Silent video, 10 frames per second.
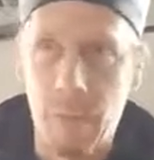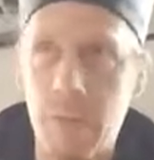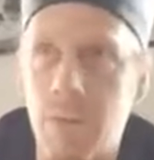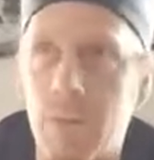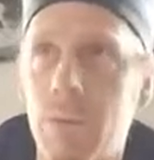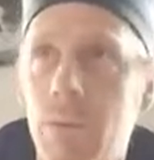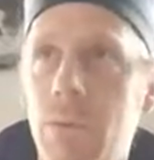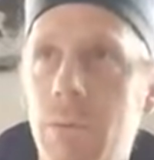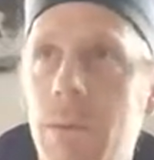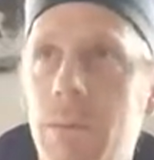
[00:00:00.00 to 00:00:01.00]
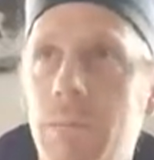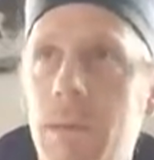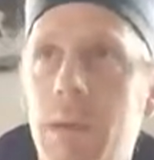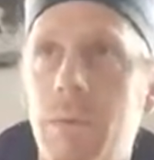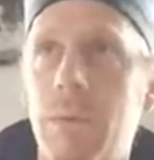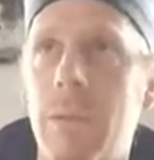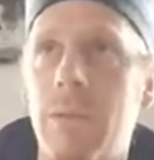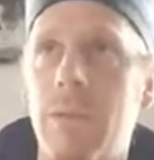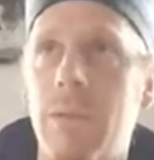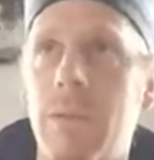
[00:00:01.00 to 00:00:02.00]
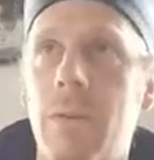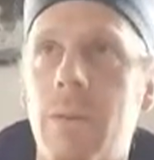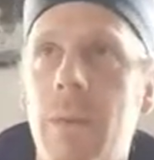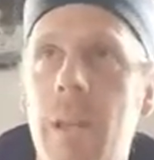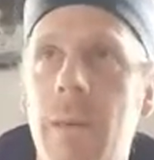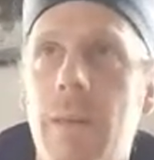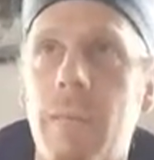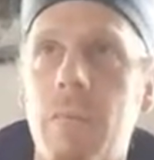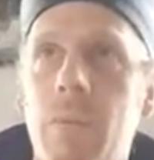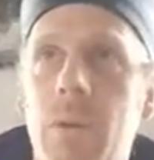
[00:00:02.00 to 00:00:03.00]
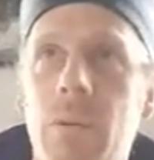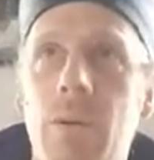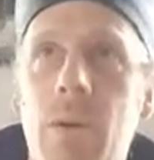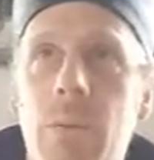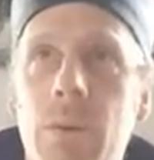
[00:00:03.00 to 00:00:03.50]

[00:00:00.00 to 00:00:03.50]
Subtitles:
the school and become the master. But without